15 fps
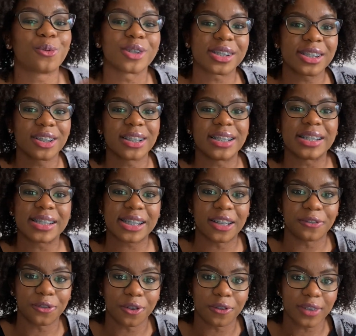We're still in this
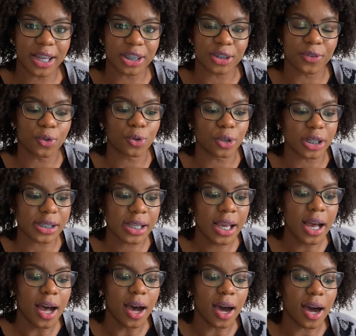sinful flesh, of course,
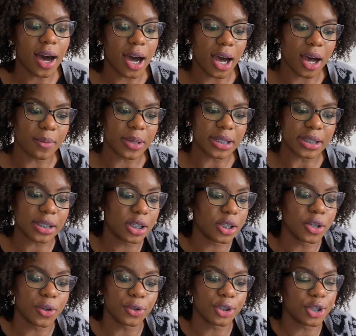um,
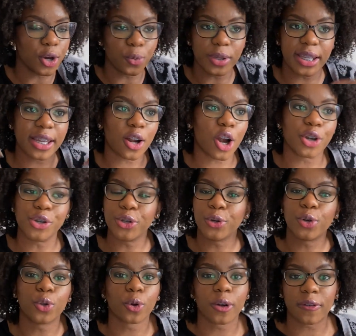until, you know, we get our new
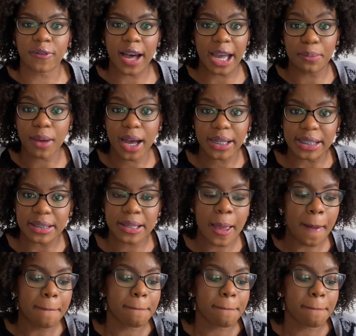glorified bodies.